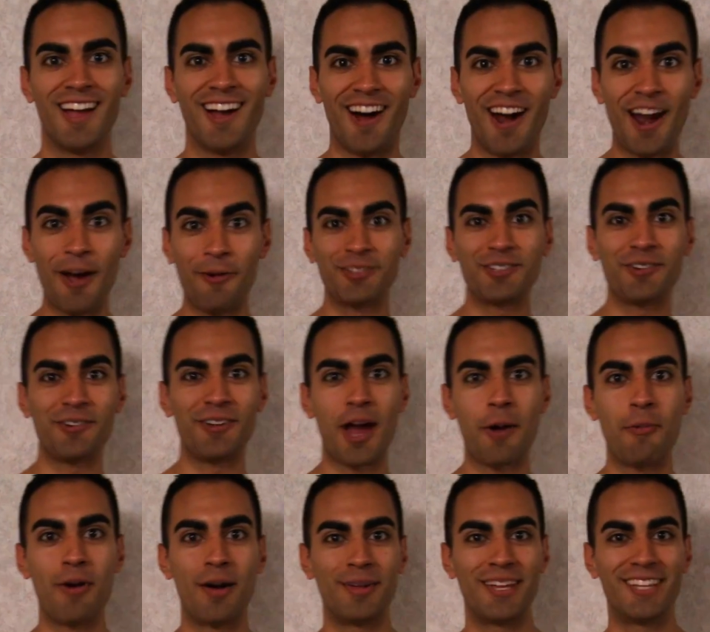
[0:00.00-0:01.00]
Alright, what's going
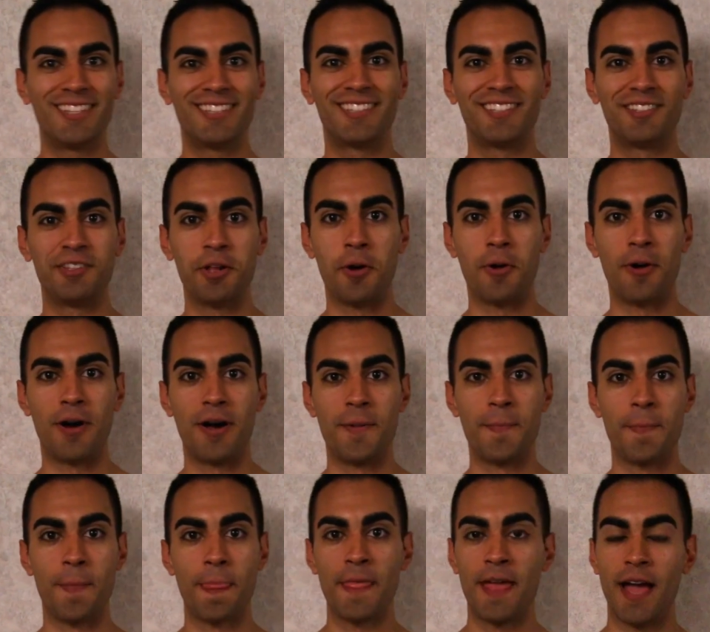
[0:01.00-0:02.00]
on, webheads? So
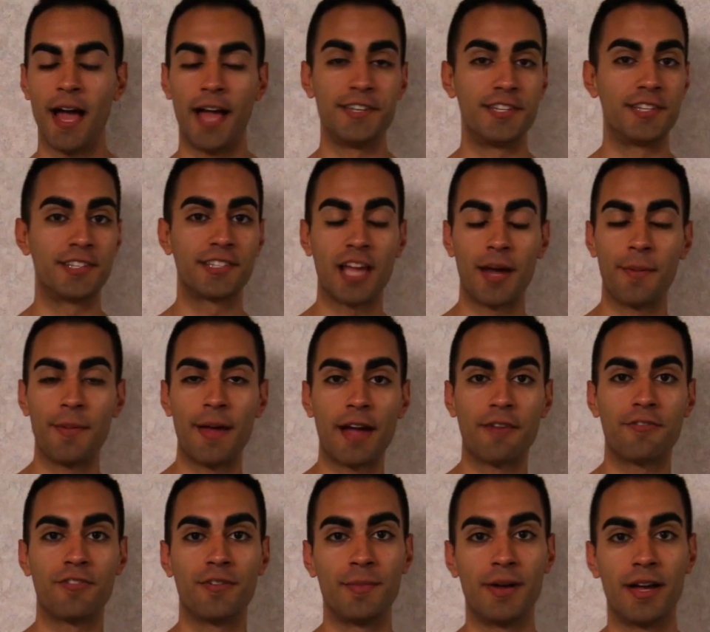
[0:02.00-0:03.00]
I just got
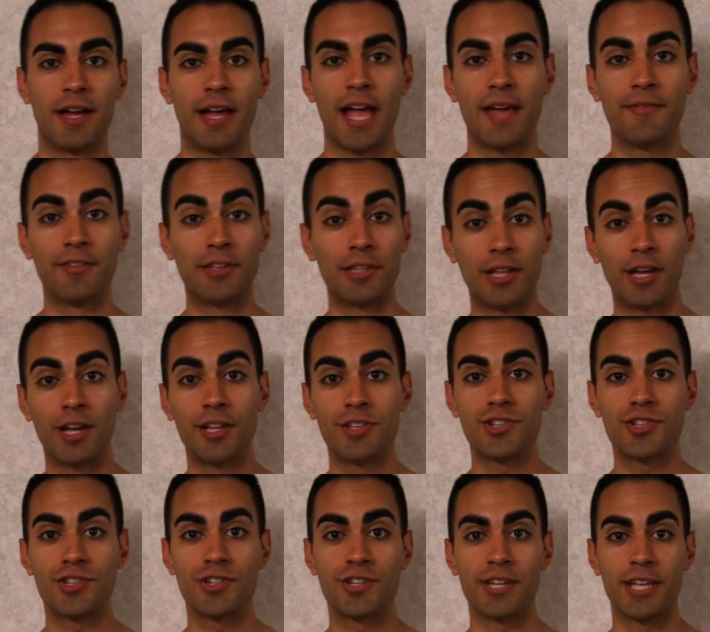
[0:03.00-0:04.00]
back from having
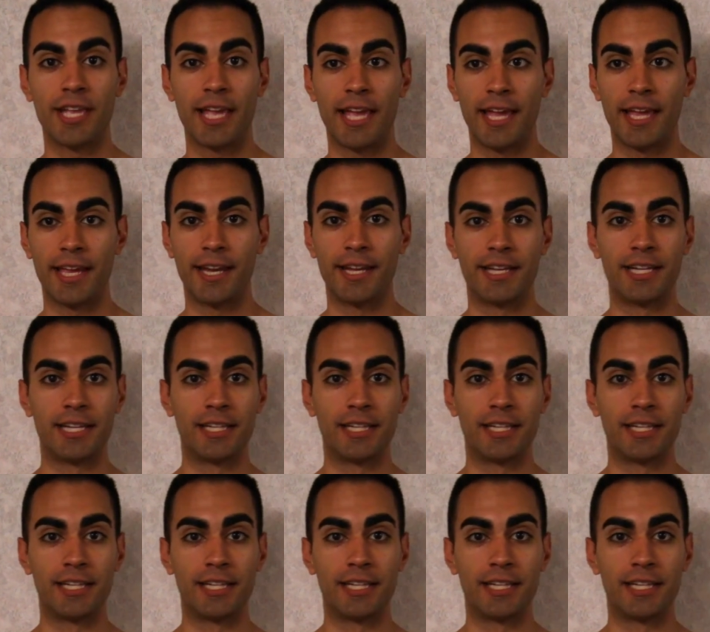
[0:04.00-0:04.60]
lunch at,